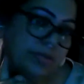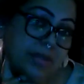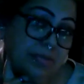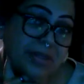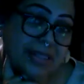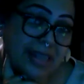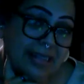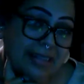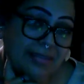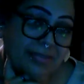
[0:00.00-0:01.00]
be
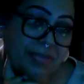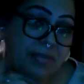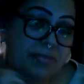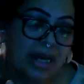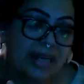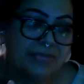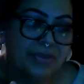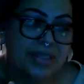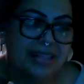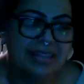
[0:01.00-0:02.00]
protective. Be
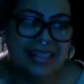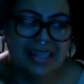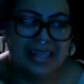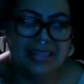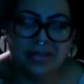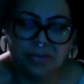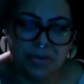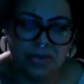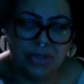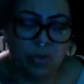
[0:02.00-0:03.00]
mindful, you know, is this
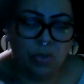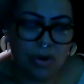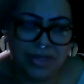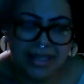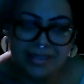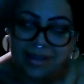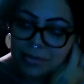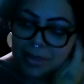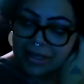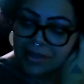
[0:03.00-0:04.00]
person worthy? Oh
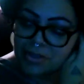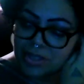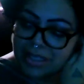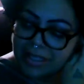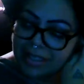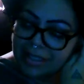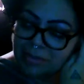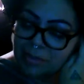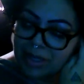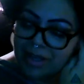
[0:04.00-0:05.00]
my gosh.
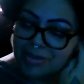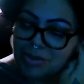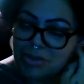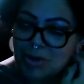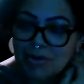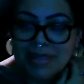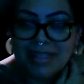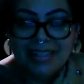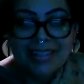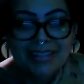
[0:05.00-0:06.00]
And my guides are showing
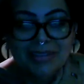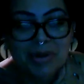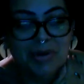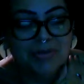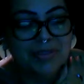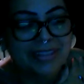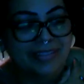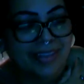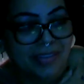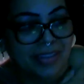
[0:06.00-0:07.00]
me, I don't know
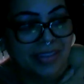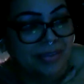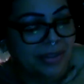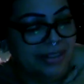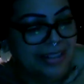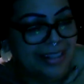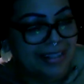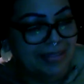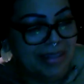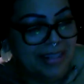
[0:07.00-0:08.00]
if anyone
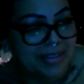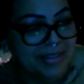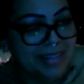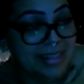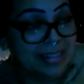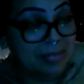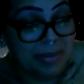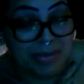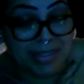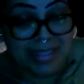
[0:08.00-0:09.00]
understands
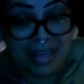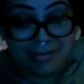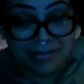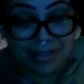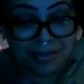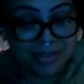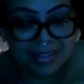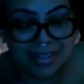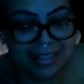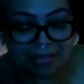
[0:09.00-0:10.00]
about Seinfeld.
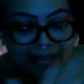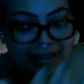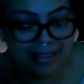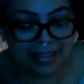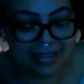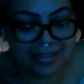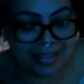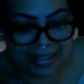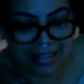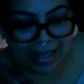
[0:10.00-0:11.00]
It's not even like in
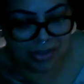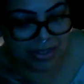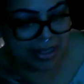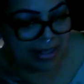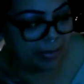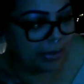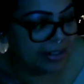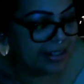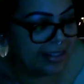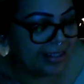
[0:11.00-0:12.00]
syndication
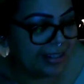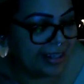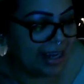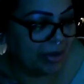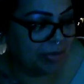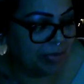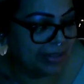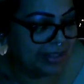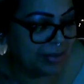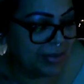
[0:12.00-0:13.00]
anymore.
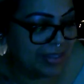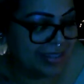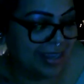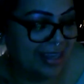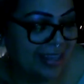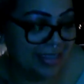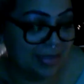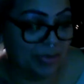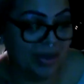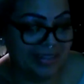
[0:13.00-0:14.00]
But there was
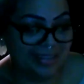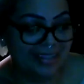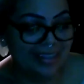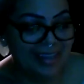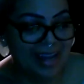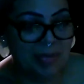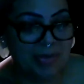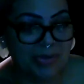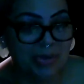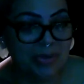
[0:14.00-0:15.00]
this one
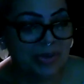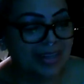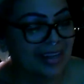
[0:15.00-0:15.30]
episode